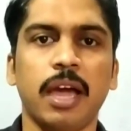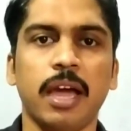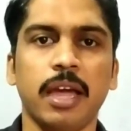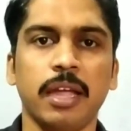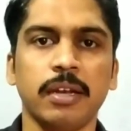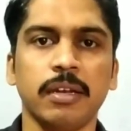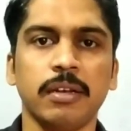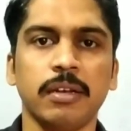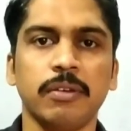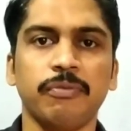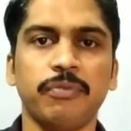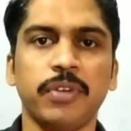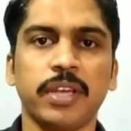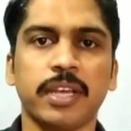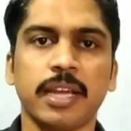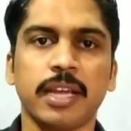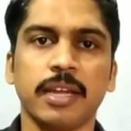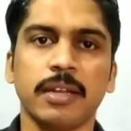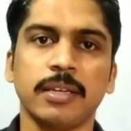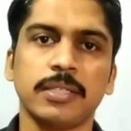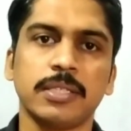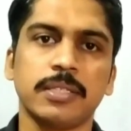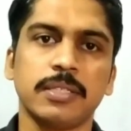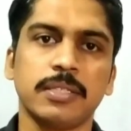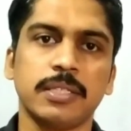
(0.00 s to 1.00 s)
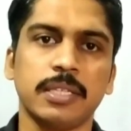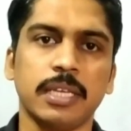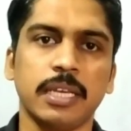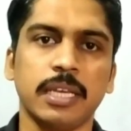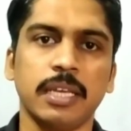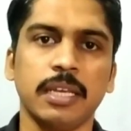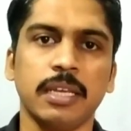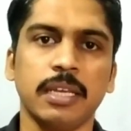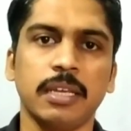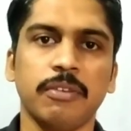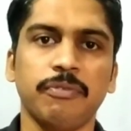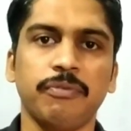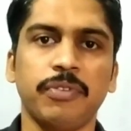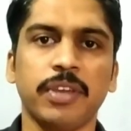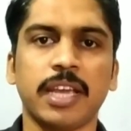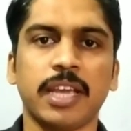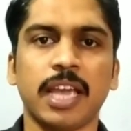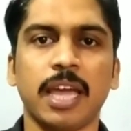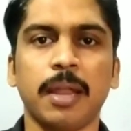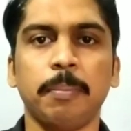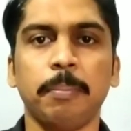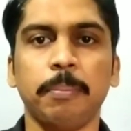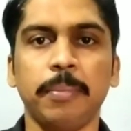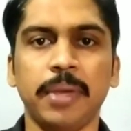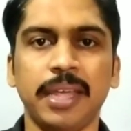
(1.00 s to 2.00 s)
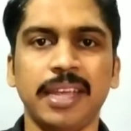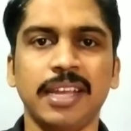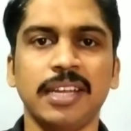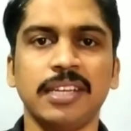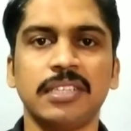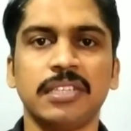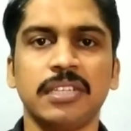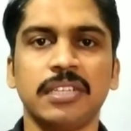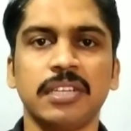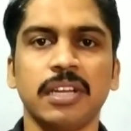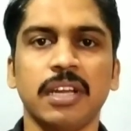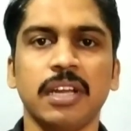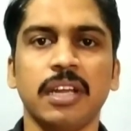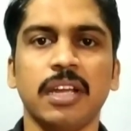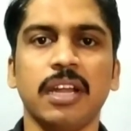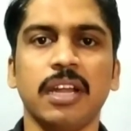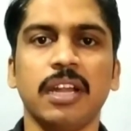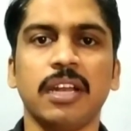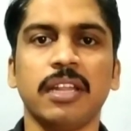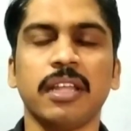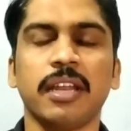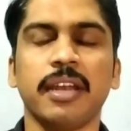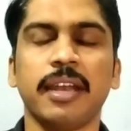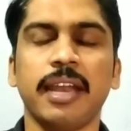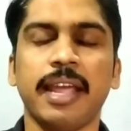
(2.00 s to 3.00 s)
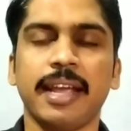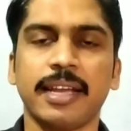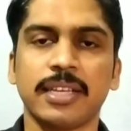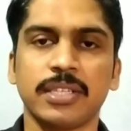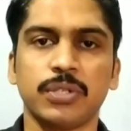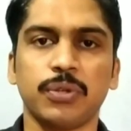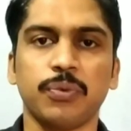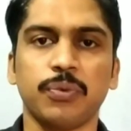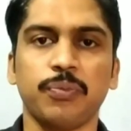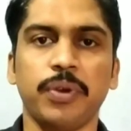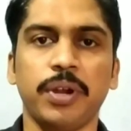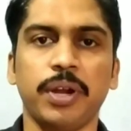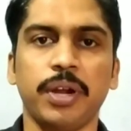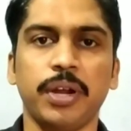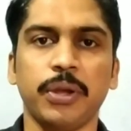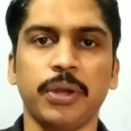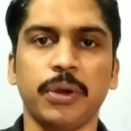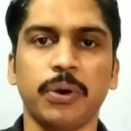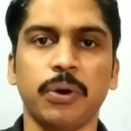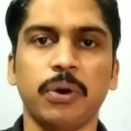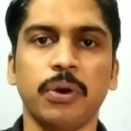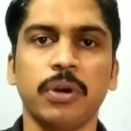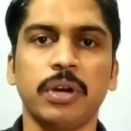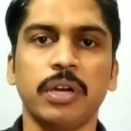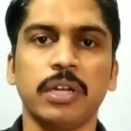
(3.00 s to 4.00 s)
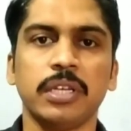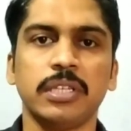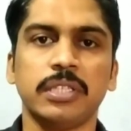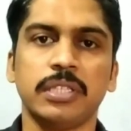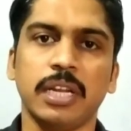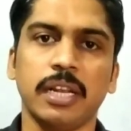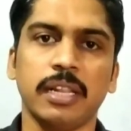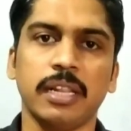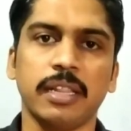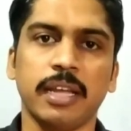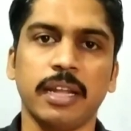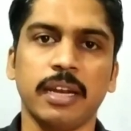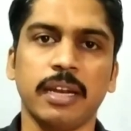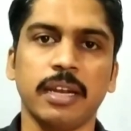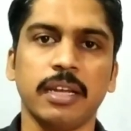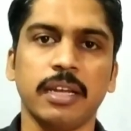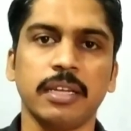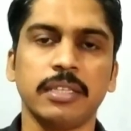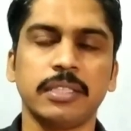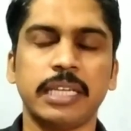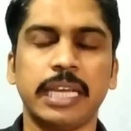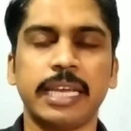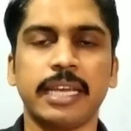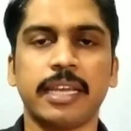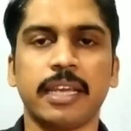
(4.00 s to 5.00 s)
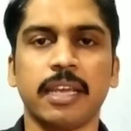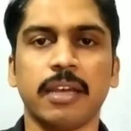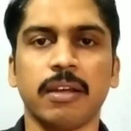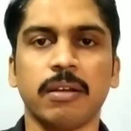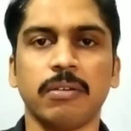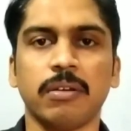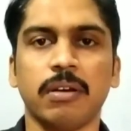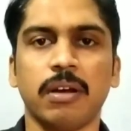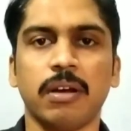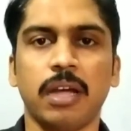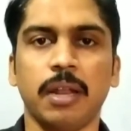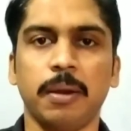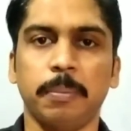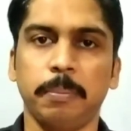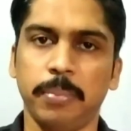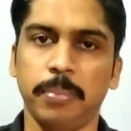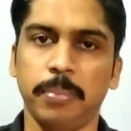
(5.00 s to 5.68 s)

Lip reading: and we can meet in the next video. Till then, take care and